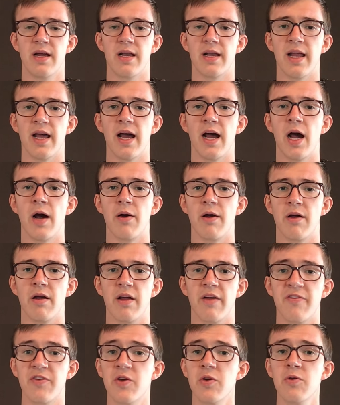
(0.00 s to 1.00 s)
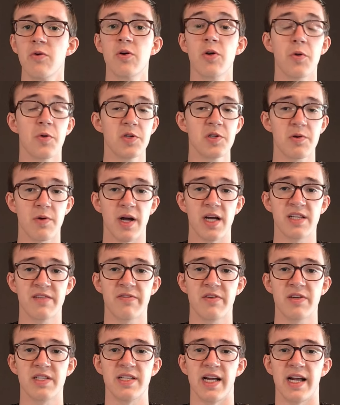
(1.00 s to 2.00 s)
Now, if you close your eyes
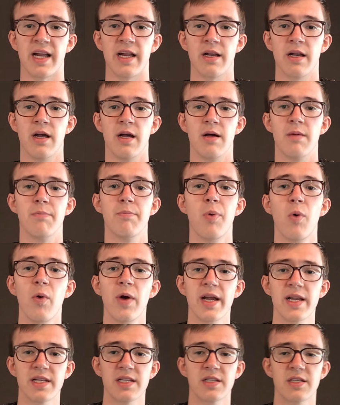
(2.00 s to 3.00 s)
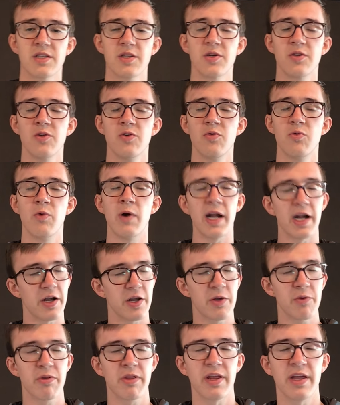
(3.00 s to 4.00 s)
for a second, point to where
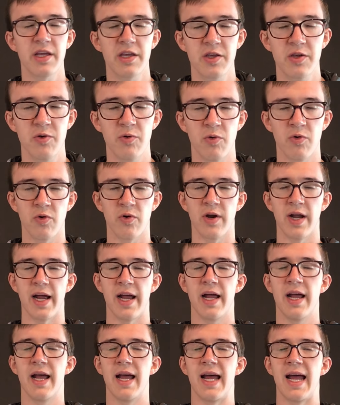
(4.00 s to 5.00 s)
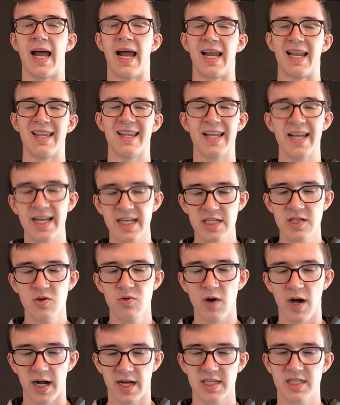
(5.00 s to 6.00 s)
you think your
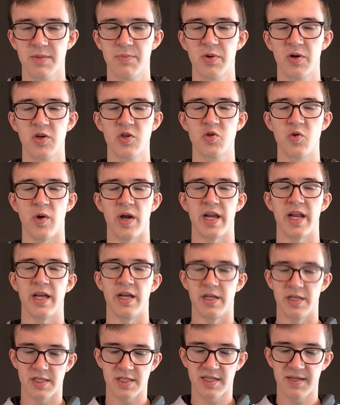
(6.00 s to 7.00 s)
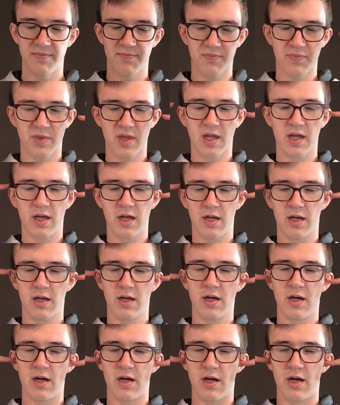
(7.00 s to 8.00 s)
atlanto-occipital joint is.
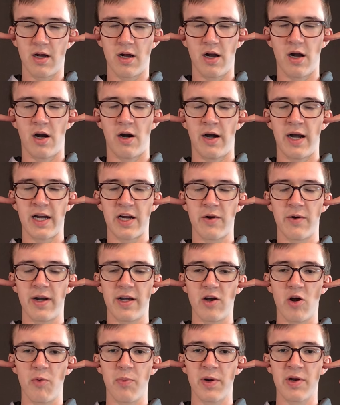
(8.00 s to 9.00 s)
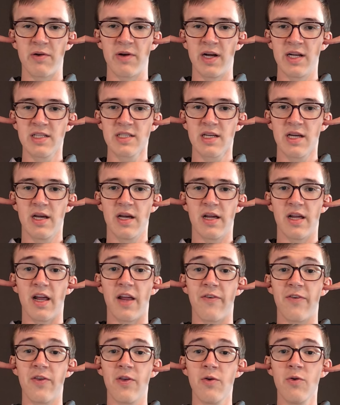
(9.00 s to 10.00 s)
All right, go ahead and open your eyes.
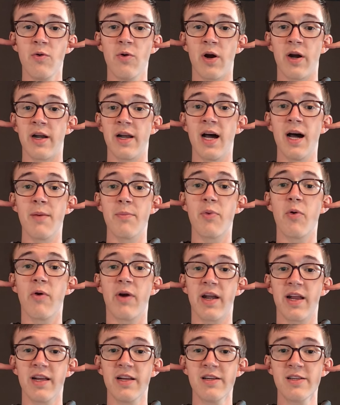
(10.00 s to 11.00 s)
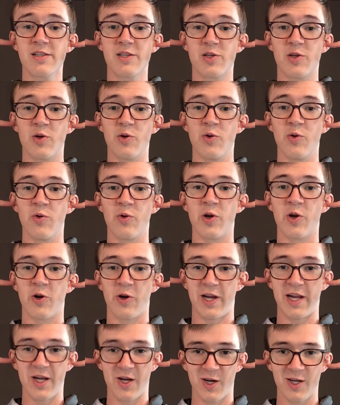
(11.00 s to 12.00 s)
If you are not pointing to your
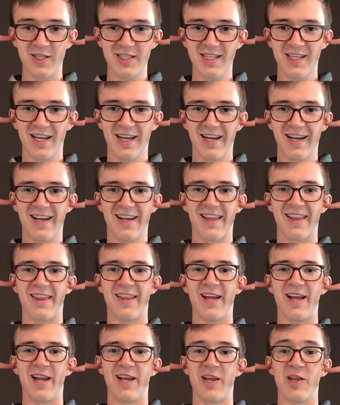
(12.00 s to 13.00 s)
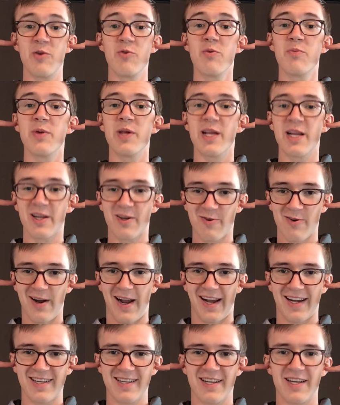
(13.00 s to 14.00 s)
ears, then you would be
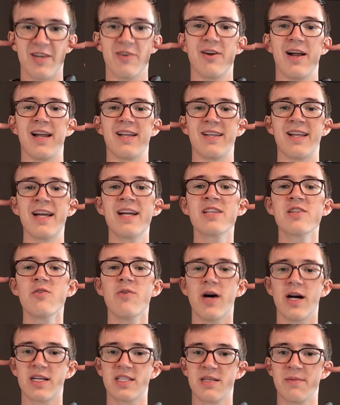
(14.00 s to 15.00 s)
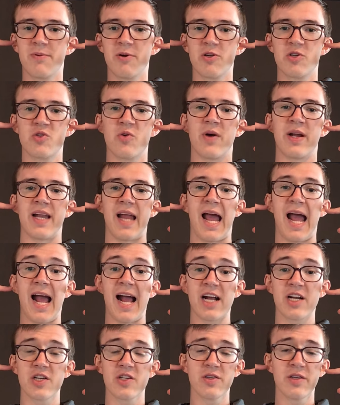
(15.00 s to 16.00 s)
incorrect. Your atlanto-occipital joint
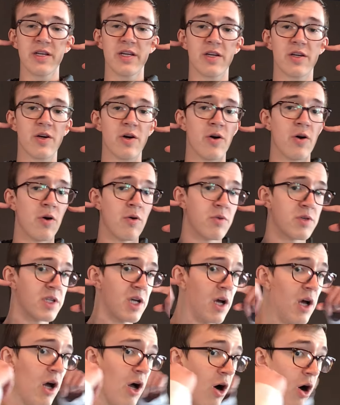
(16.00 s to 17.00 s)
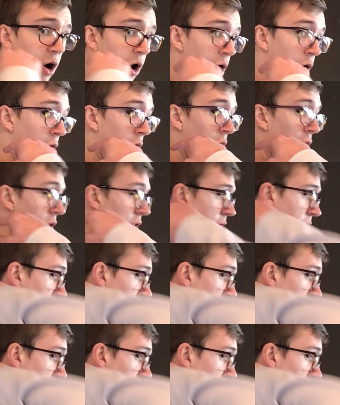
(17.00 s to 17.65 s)
actually goes all the